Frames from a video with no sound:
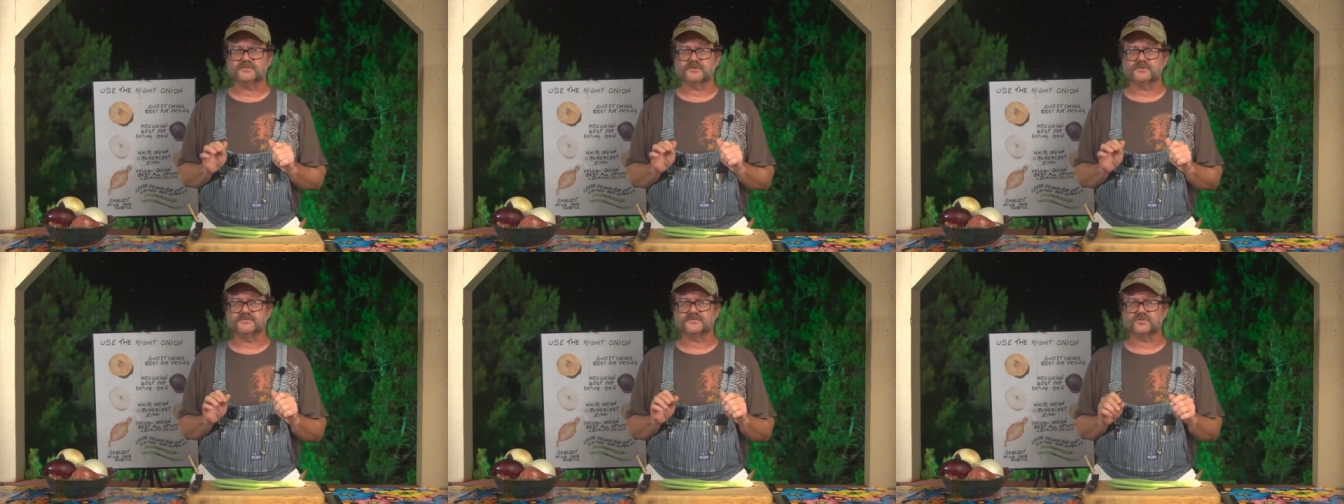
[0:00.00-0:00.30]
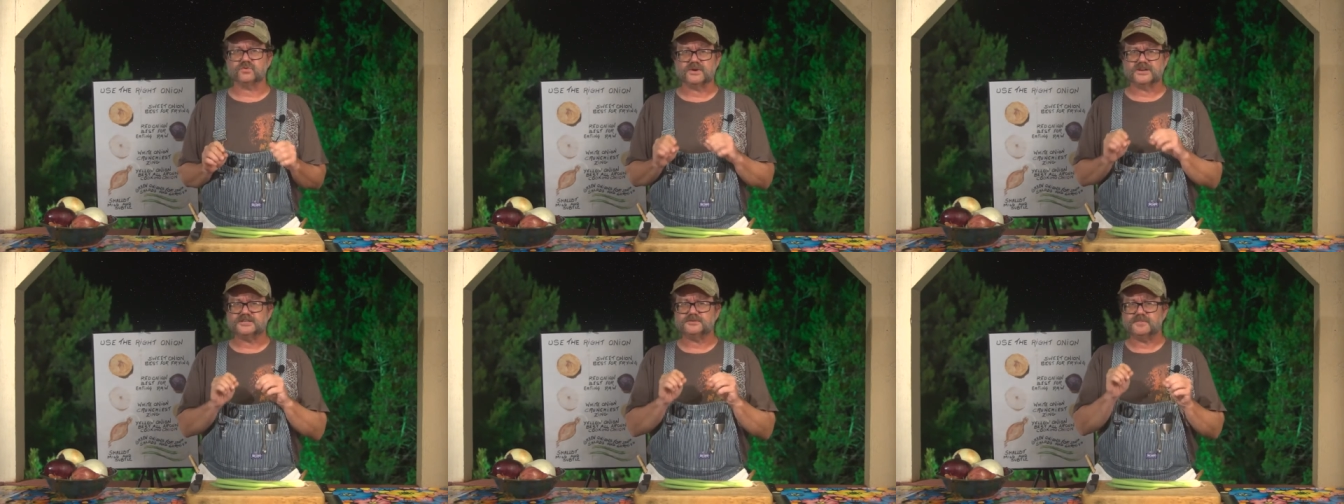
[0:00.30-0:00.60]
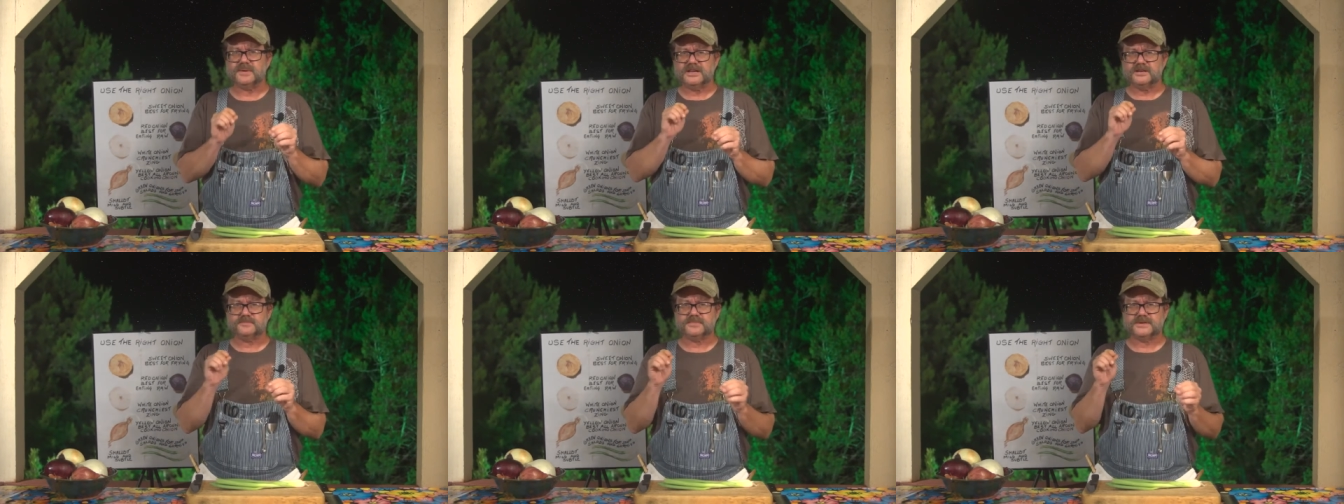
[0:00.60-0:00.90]
of twice
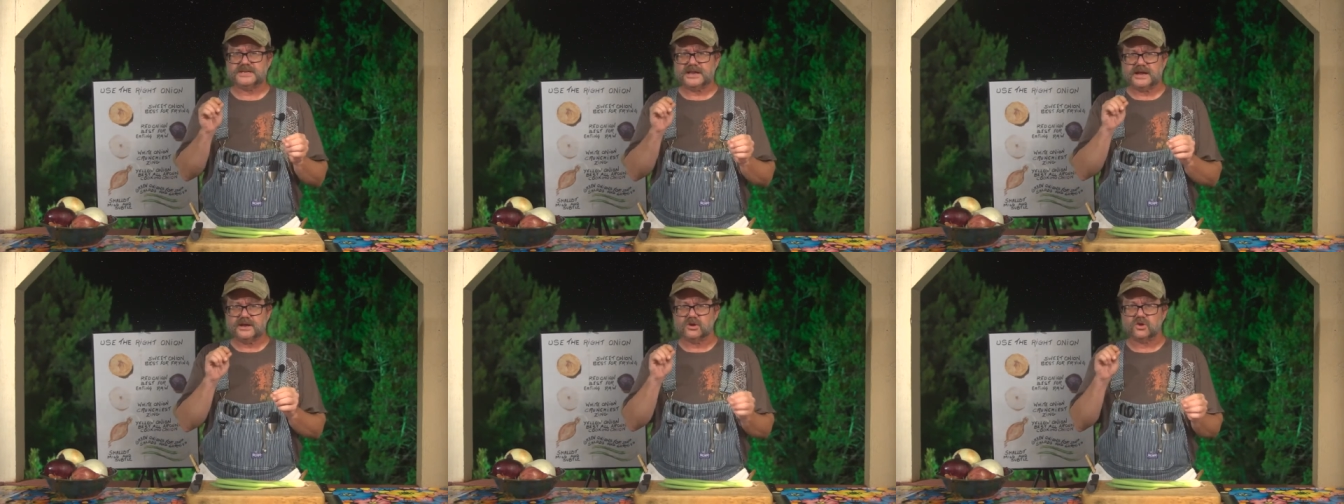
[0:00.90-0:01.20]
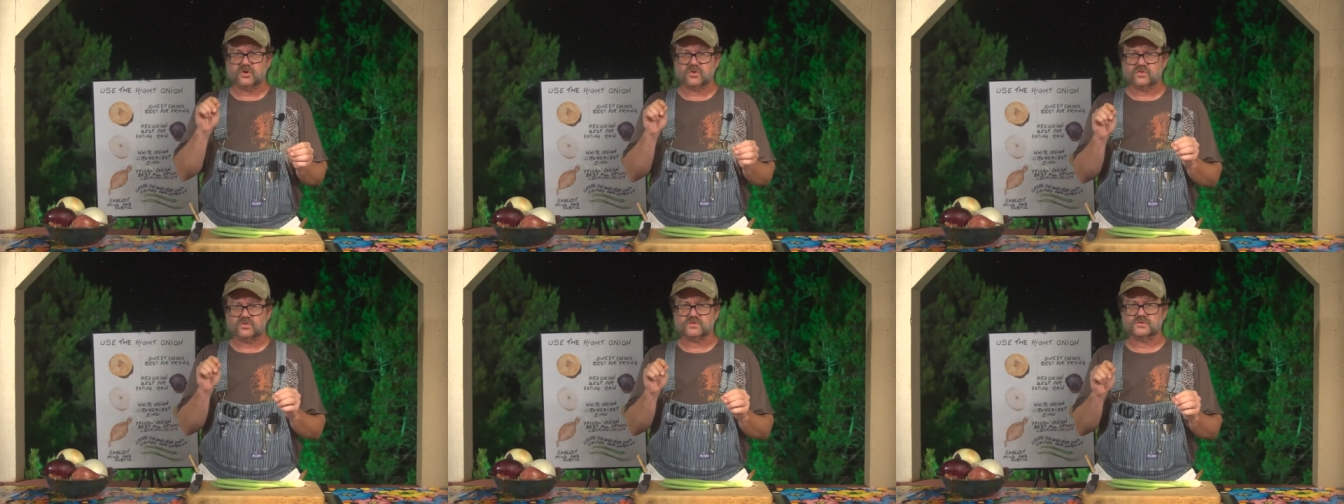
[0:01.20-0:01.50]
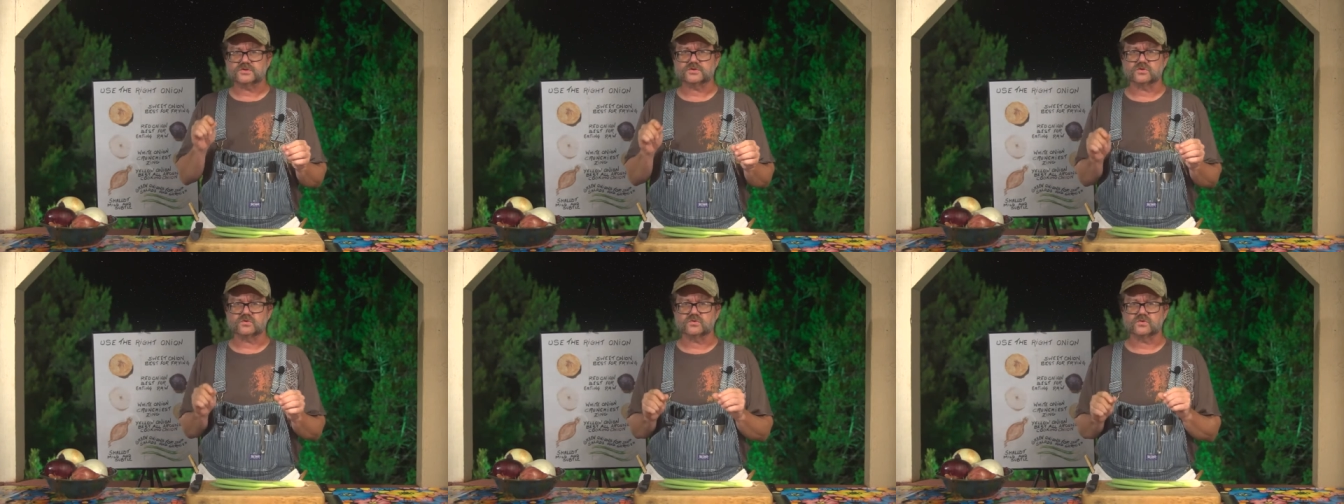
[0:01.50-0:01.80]
baked
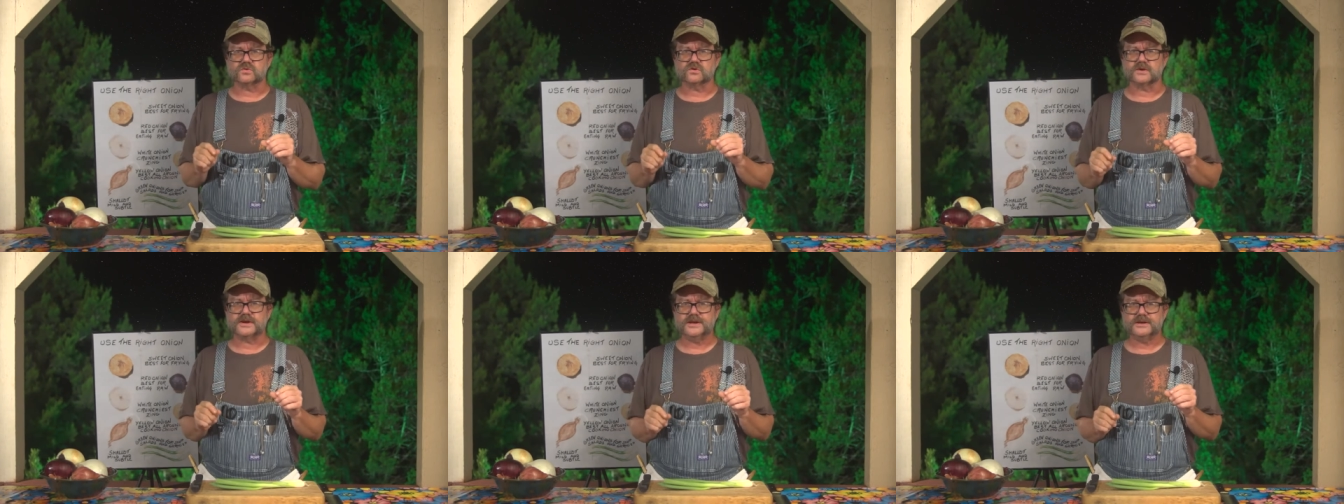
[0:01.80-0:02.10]
potatoes or